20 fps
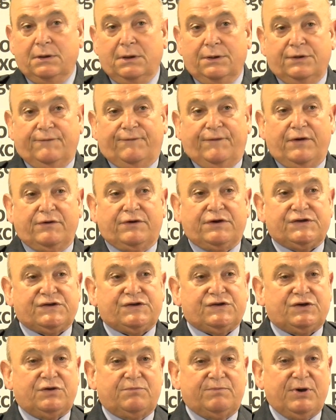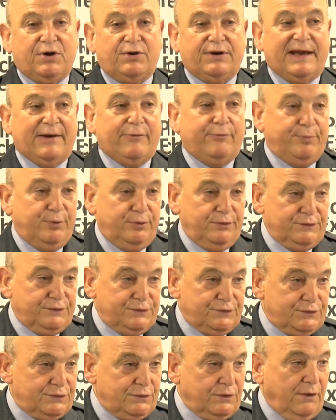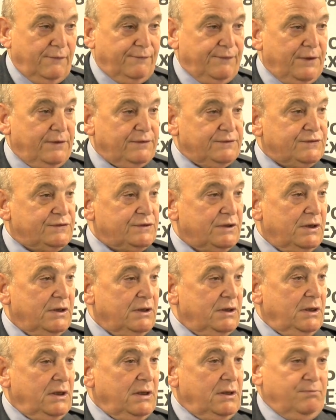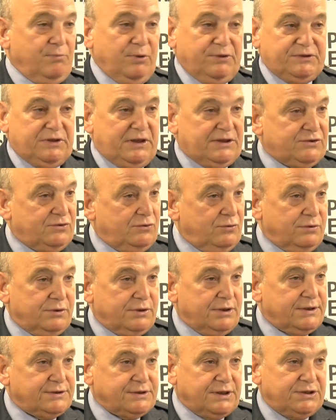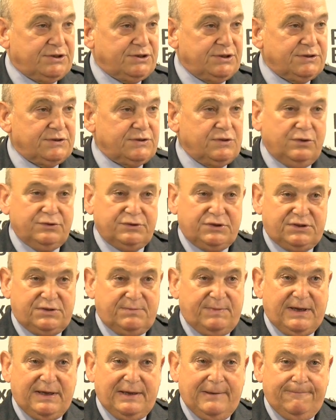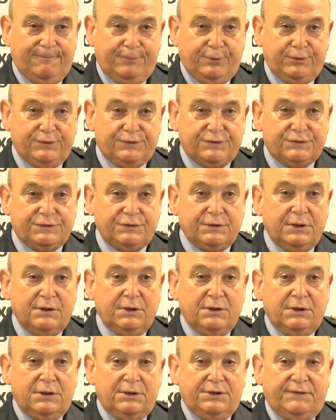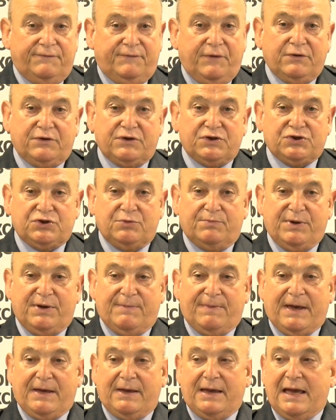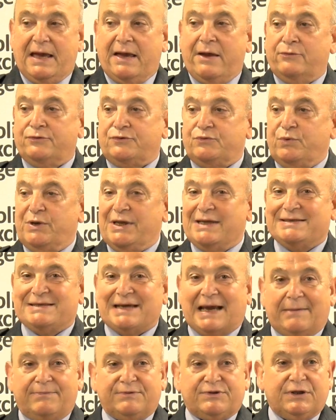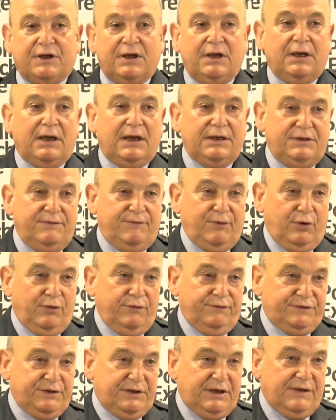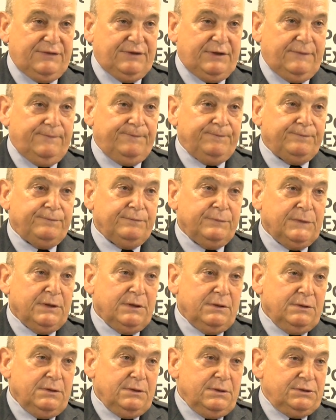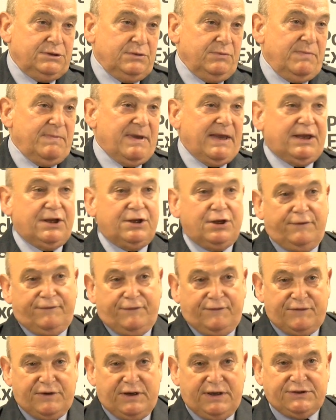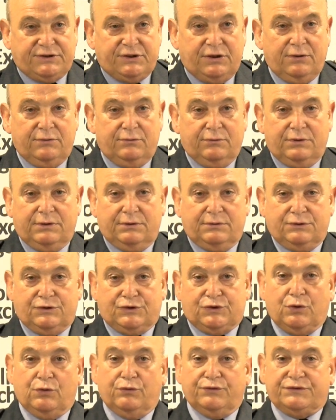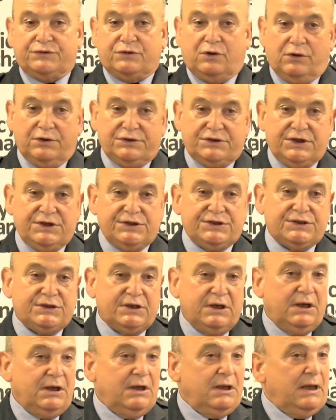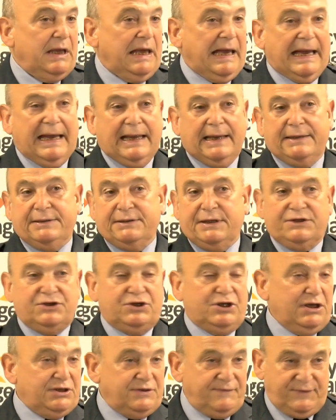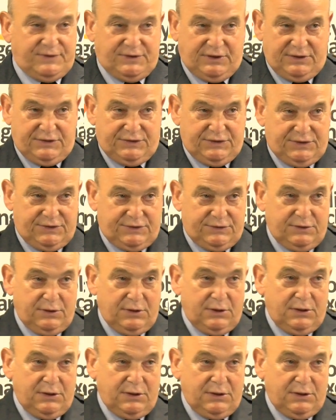The focus should be on outputs of those multilateral organizations, not just about inputs. The focus should be about how do we adapt and evolve together. Do we make enough of the NATO schools, colleges, and education facilities?